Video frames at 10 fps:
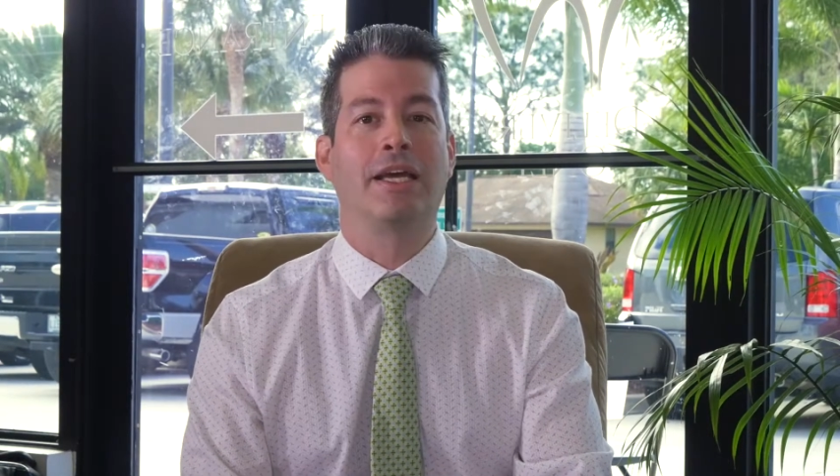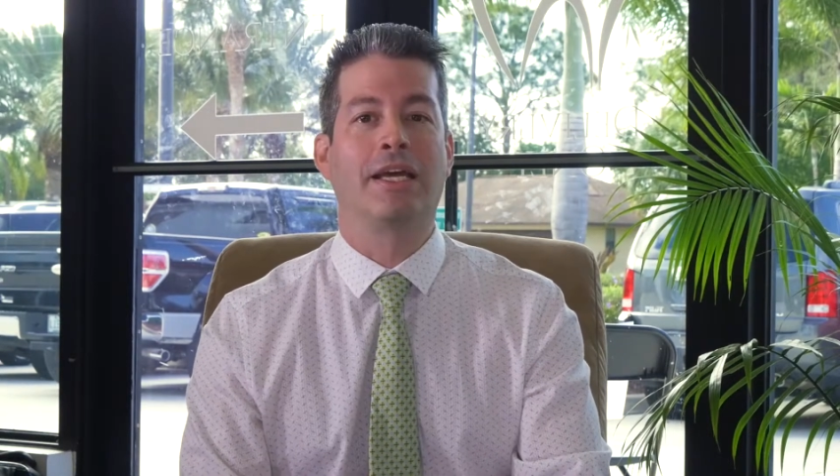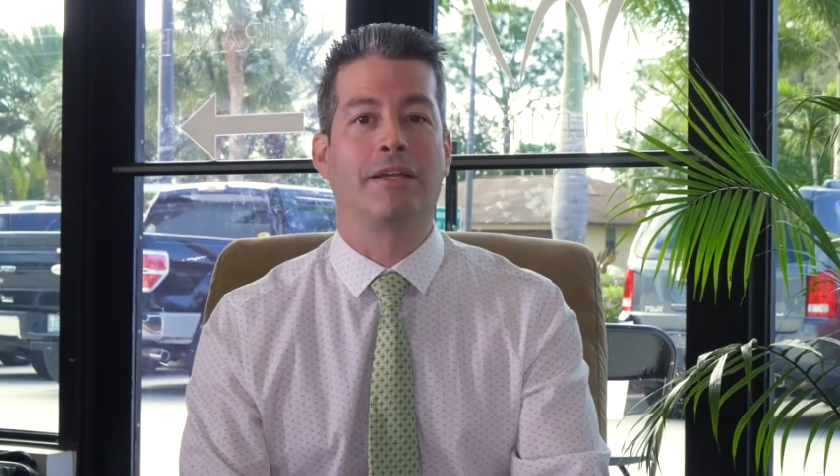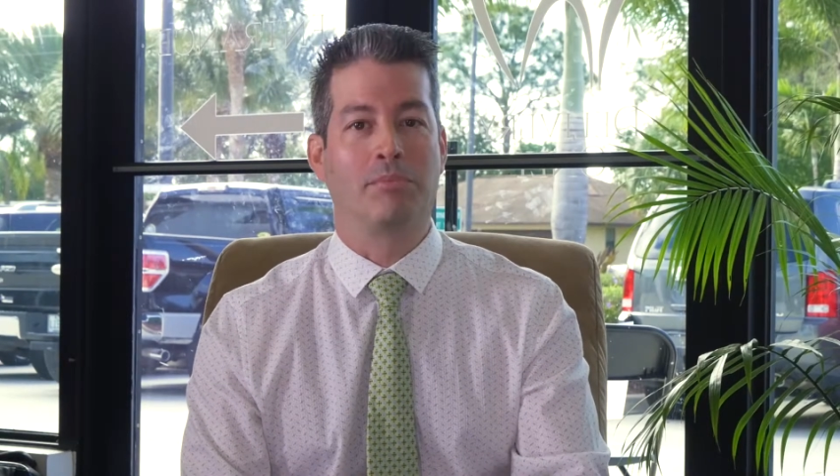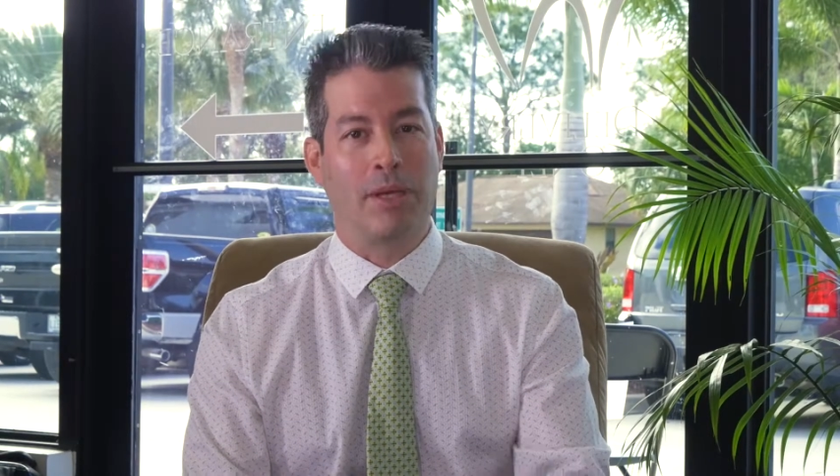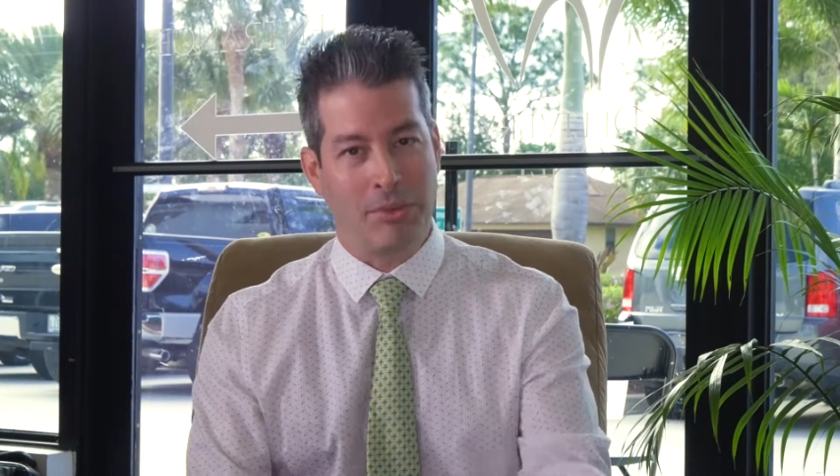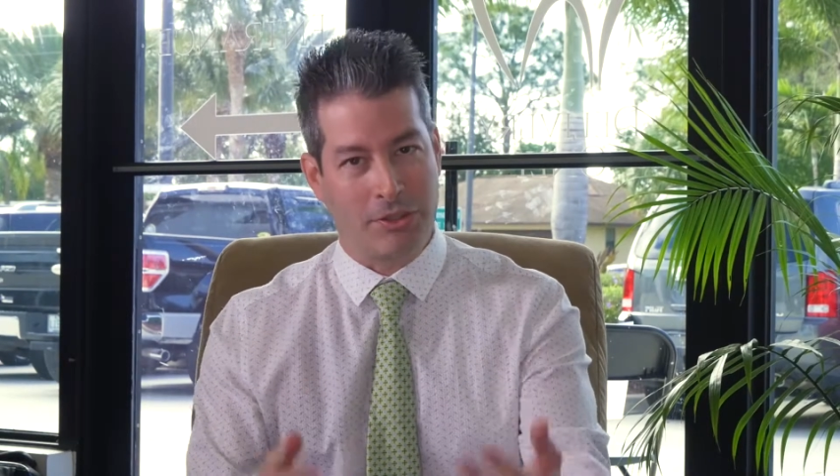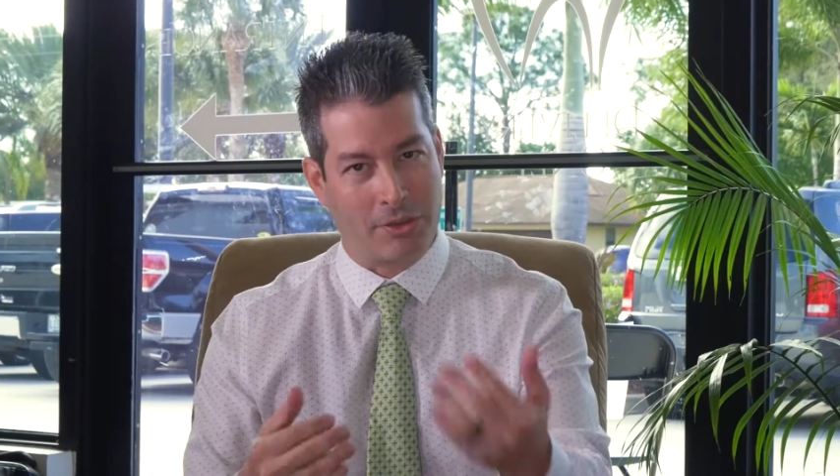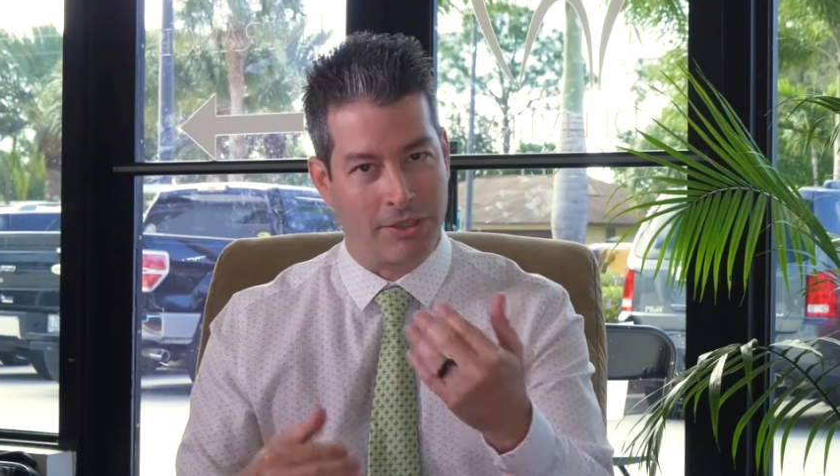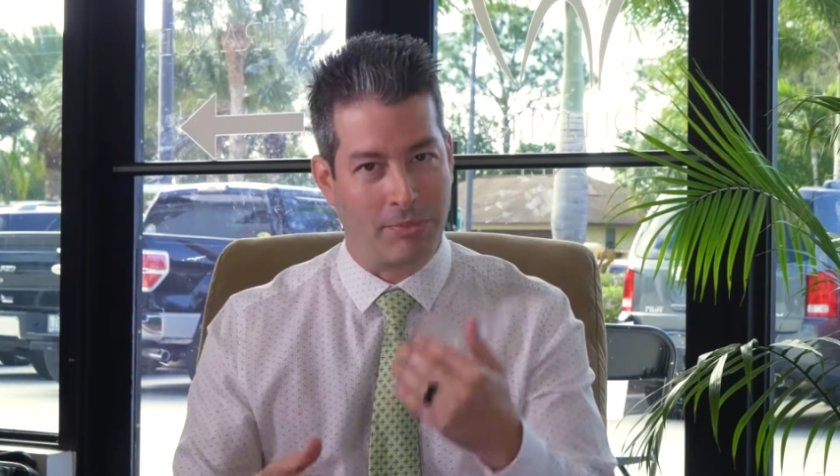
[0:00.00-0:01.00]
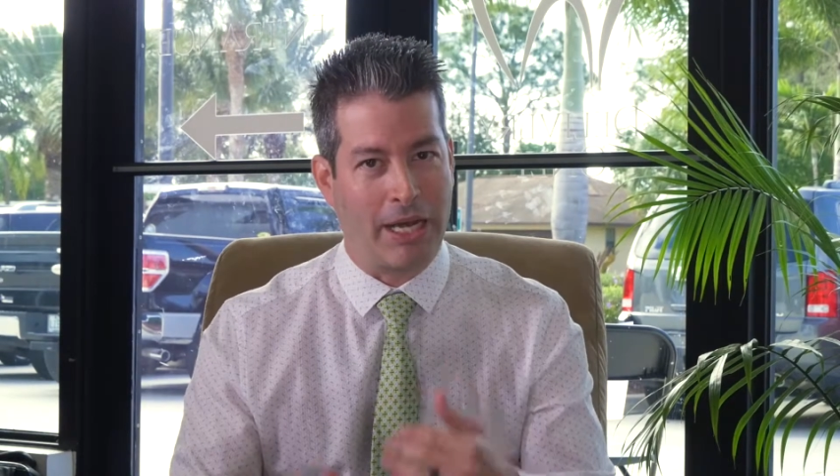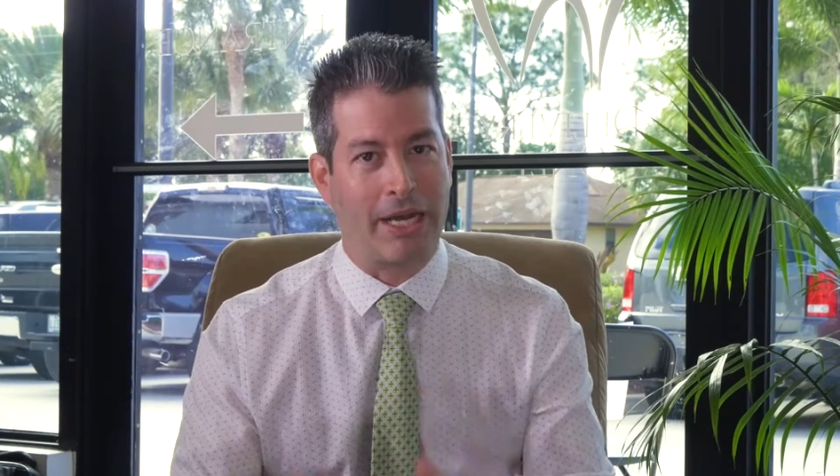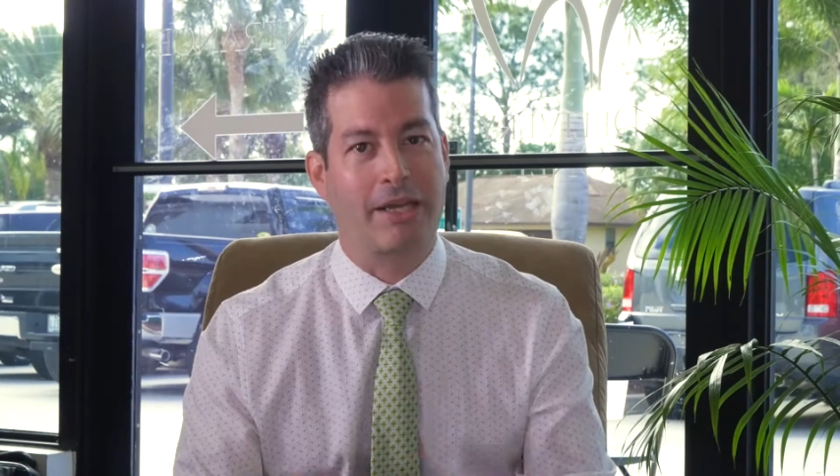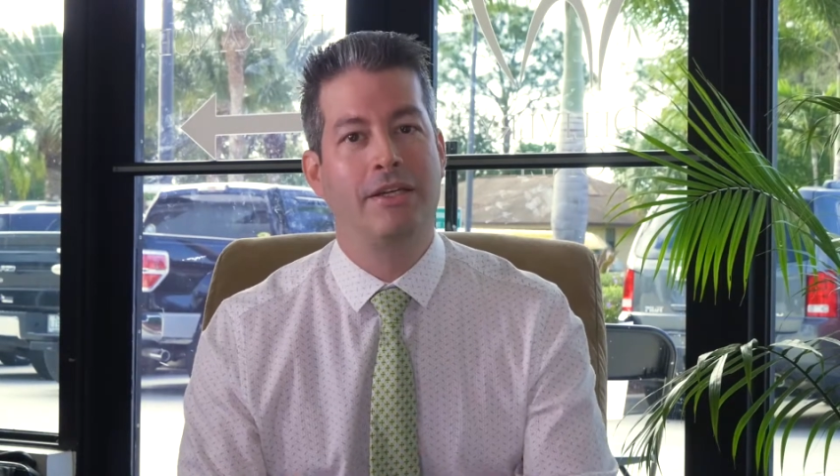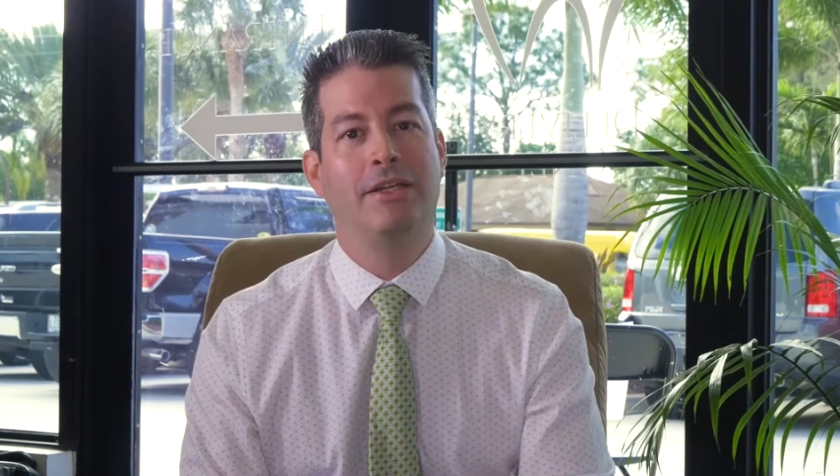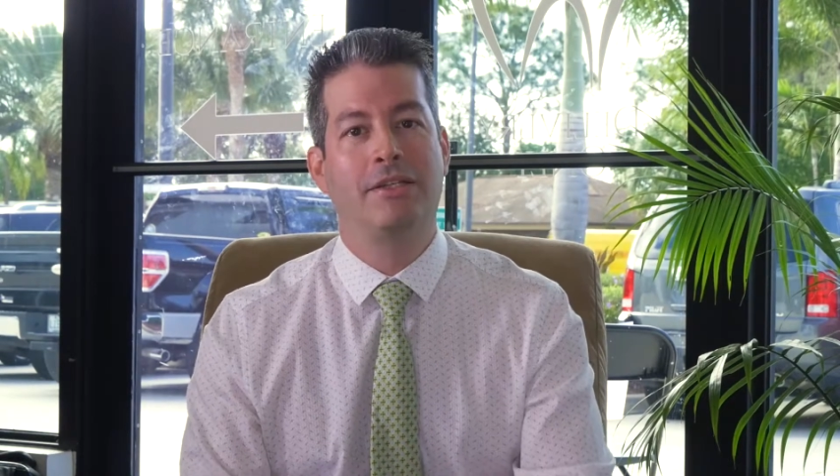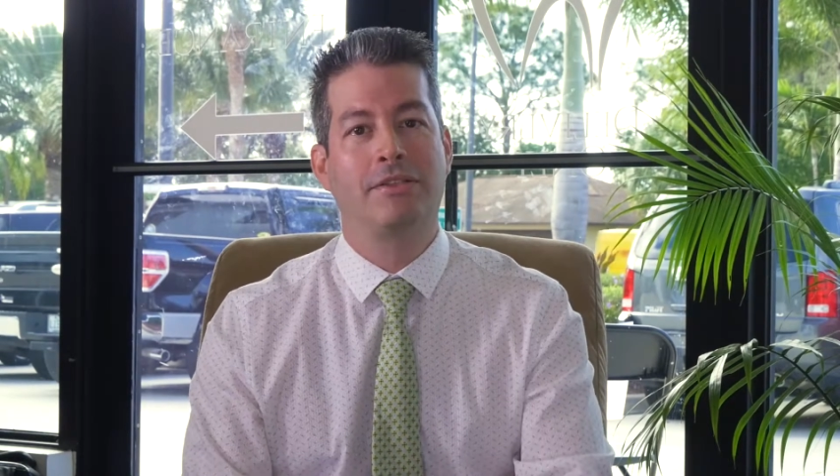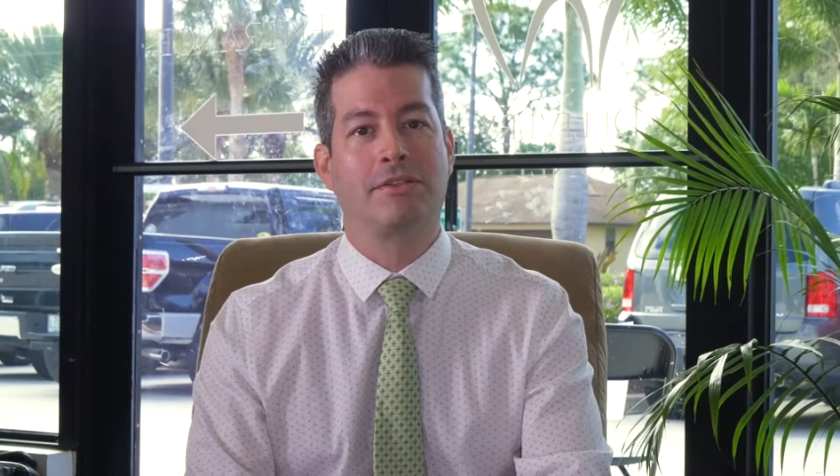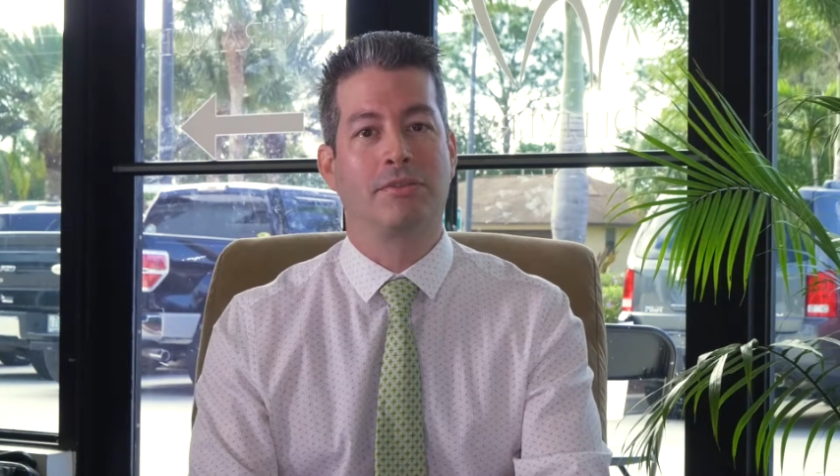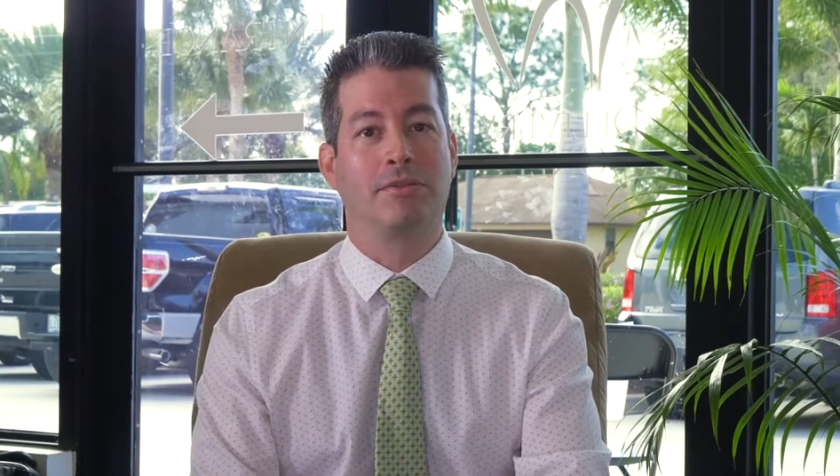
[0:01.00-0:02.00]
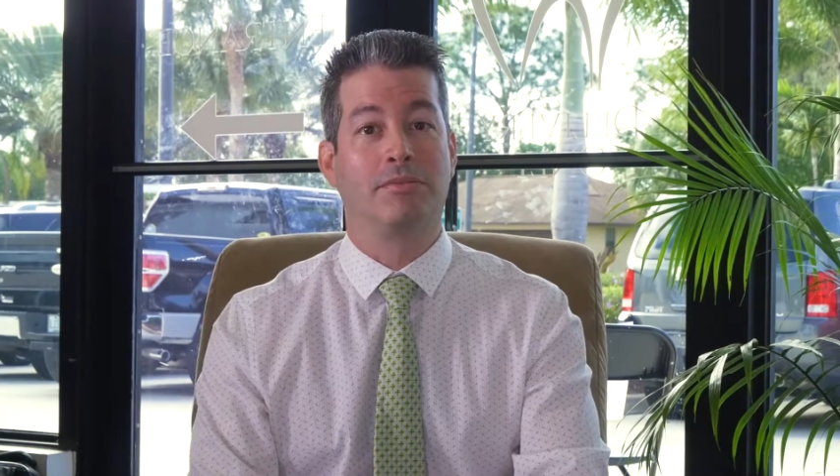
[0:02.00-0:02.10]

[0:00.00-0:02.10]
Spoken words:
and may be traced back to